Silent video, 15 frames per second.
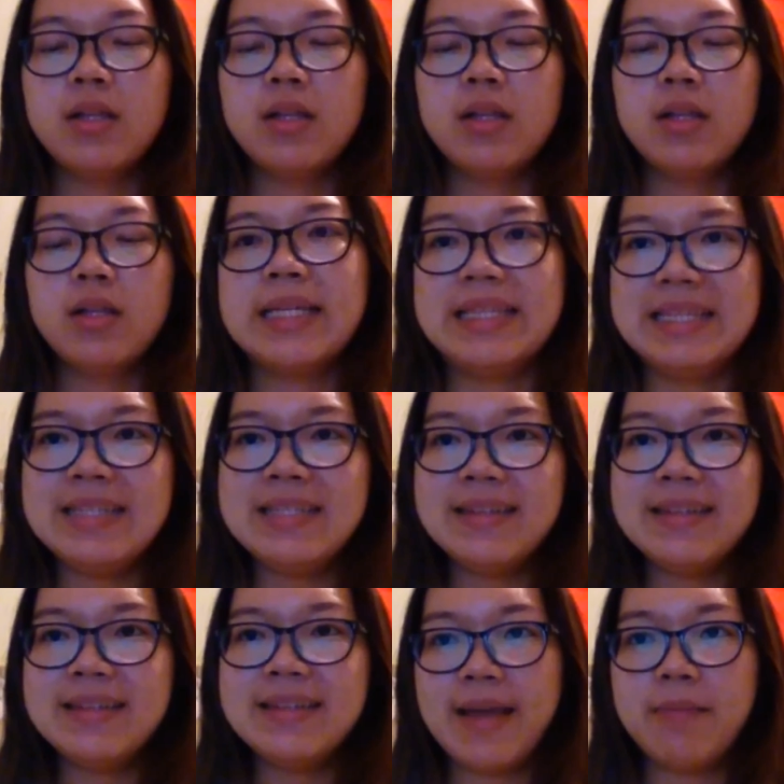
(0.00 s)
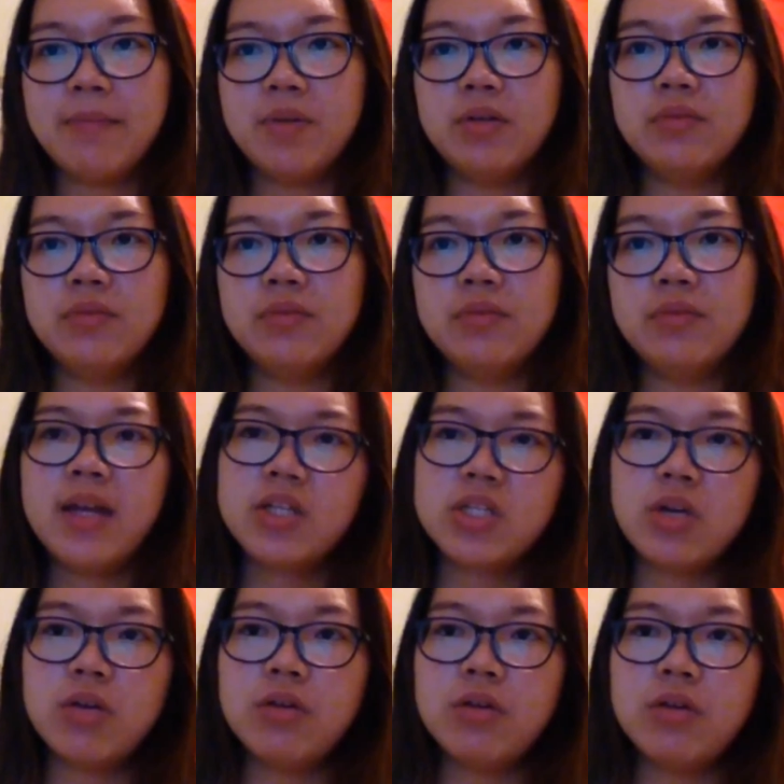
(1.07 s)
Like this example,
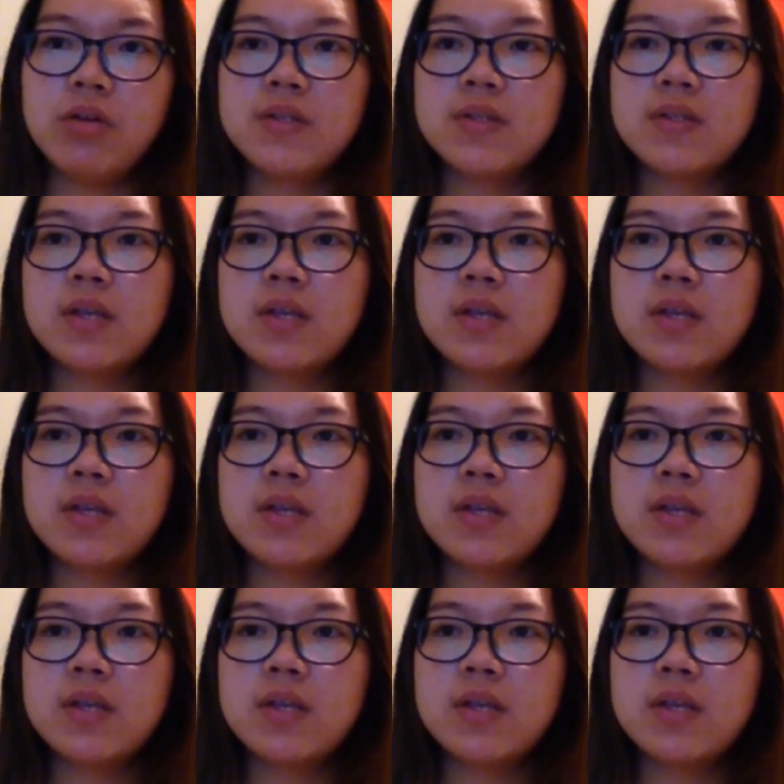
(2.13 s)
anecdotal